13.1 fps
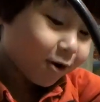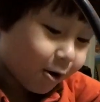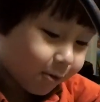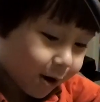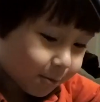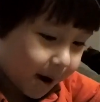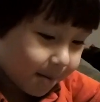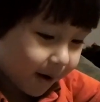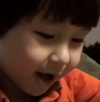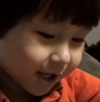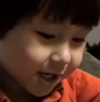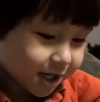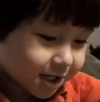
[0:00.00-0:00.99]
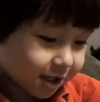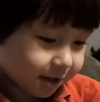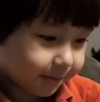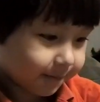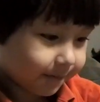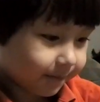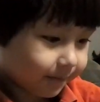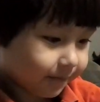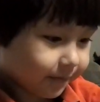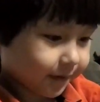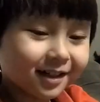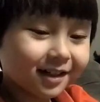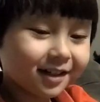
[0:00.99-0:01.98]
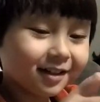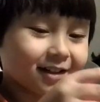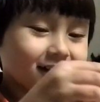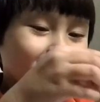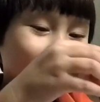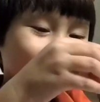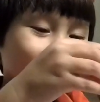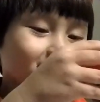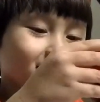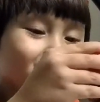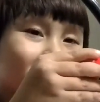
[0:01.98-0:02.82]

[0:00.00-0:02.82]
no, where's my body? Almost